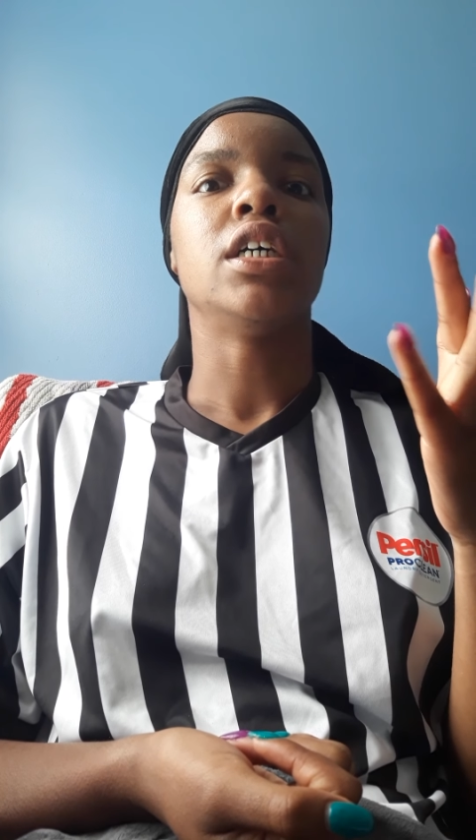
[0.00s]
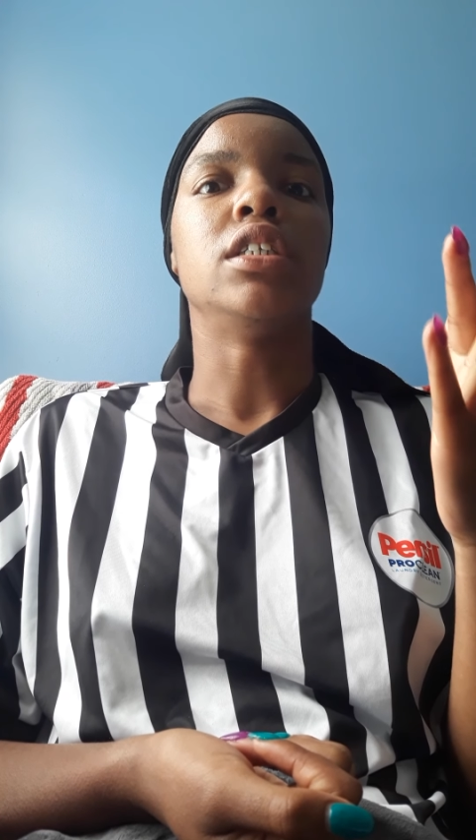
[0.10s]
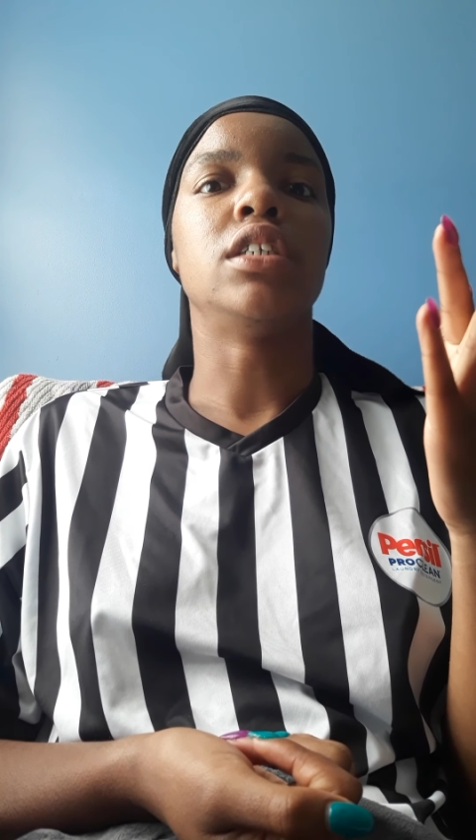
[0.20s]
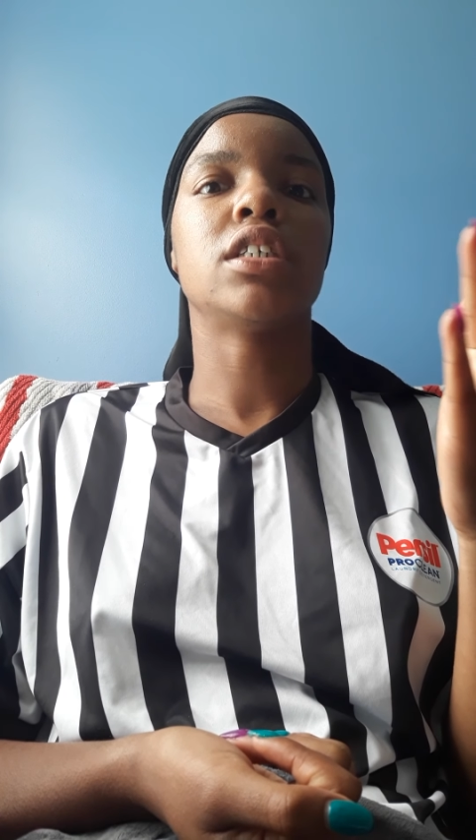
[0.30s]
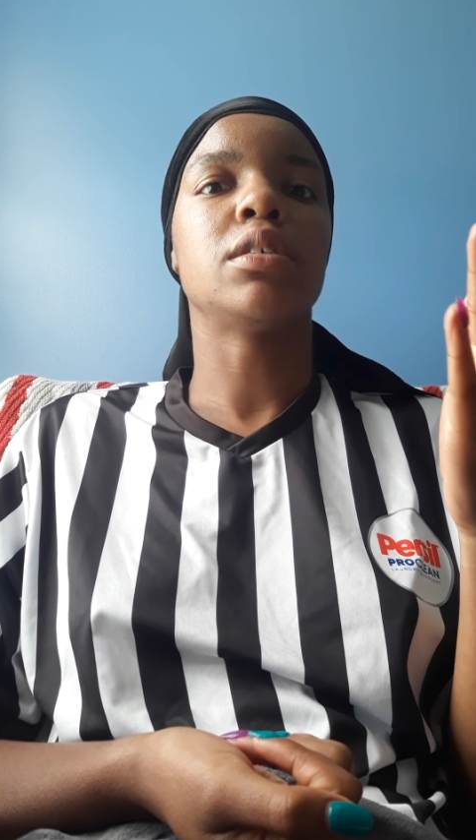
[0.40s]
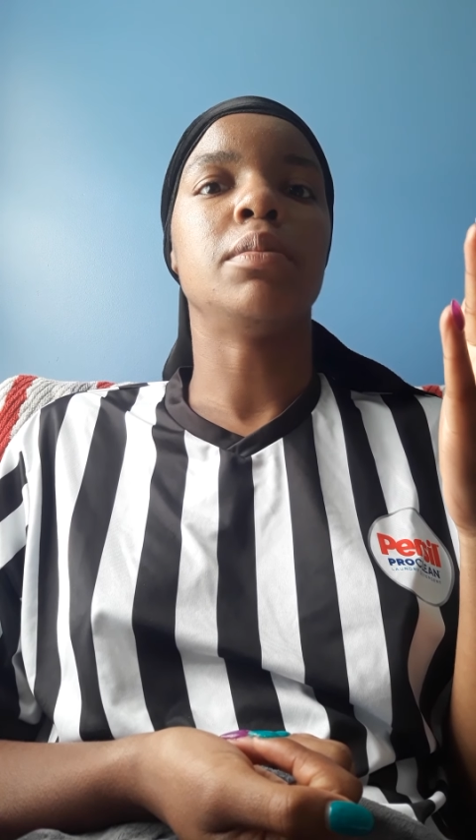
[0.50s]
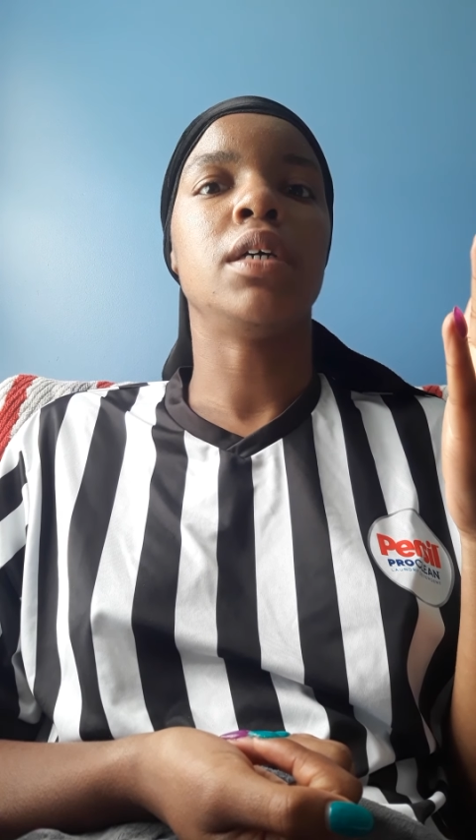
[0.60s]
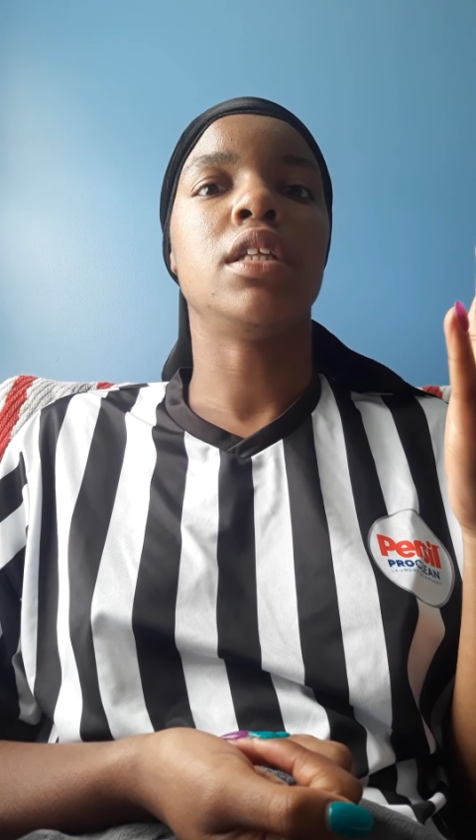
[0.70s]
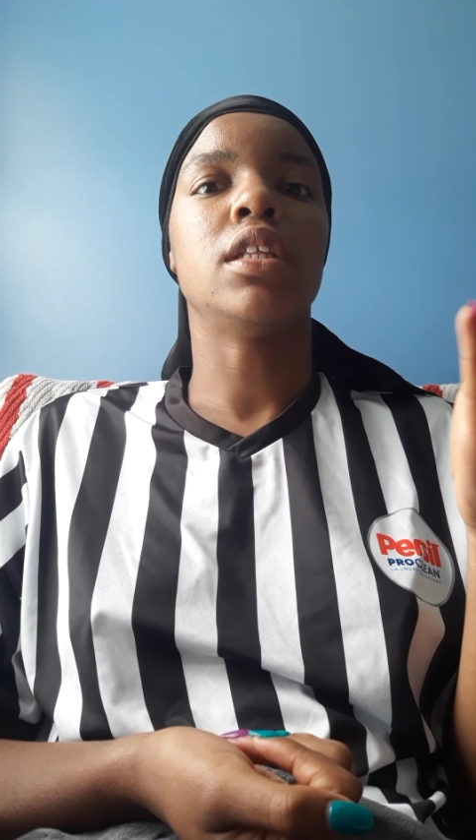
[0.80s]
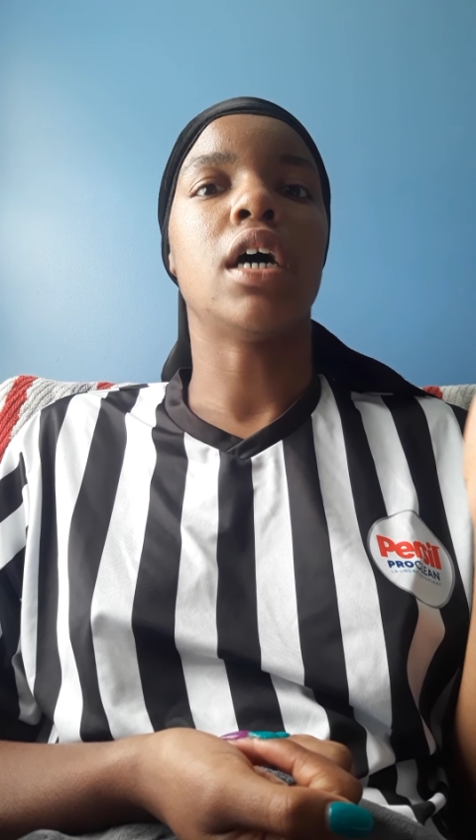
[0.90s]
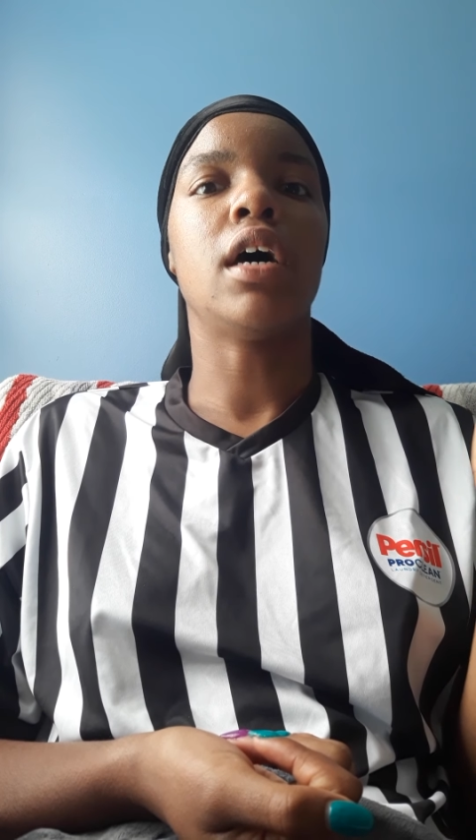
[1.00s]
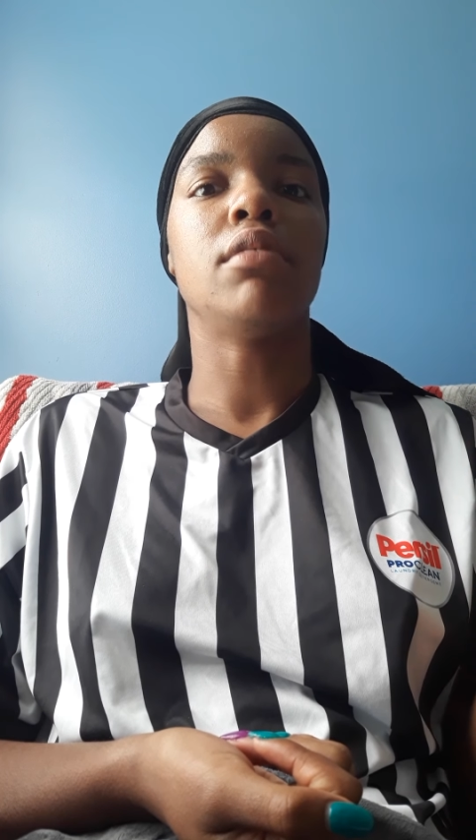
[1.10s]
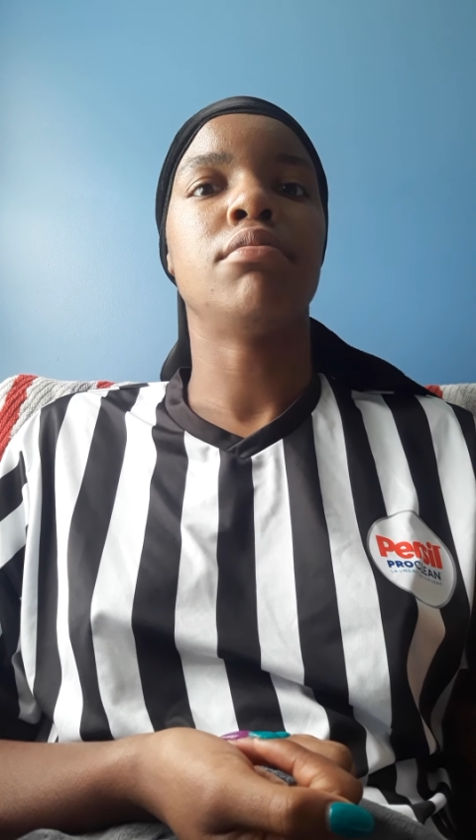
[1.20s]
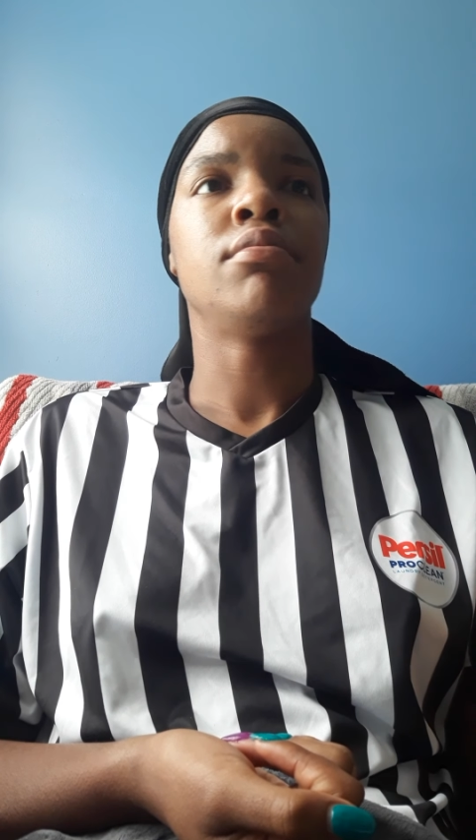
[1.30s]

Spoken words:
doesn't mean that